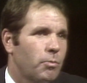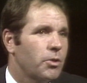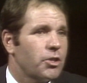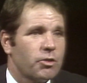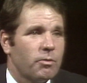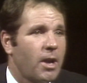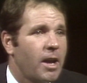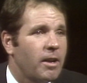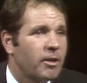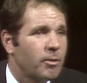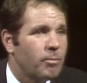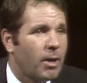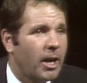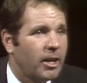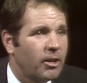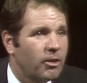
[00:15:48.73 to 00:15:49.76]
We're surrounded
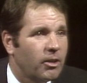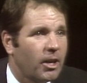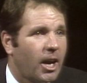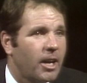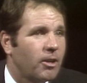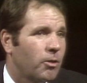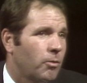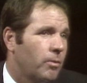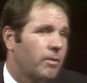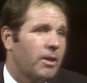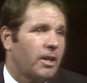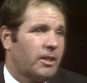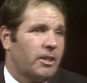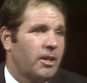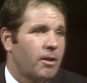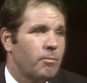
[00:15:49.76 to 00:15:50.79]
by it here in Idaho. We've
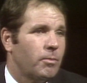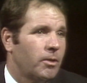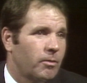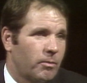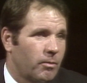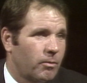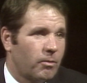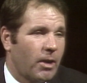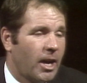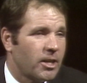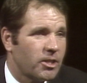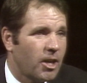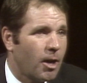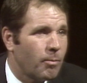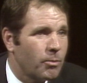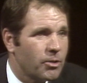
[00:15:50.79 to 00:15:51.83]
got government
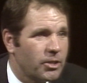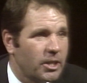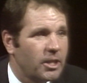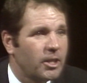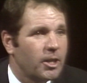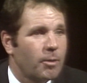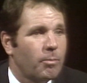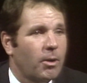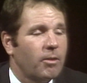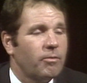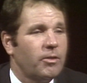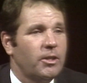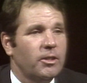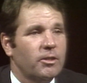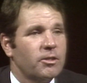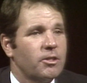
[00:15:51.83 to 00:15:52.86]
grasshoppers eating up our
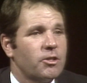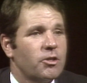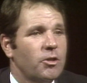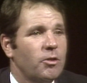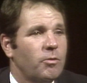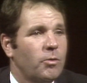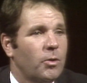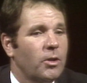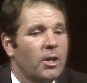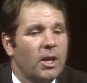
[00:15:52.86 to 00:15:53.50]
fields and but so Senator,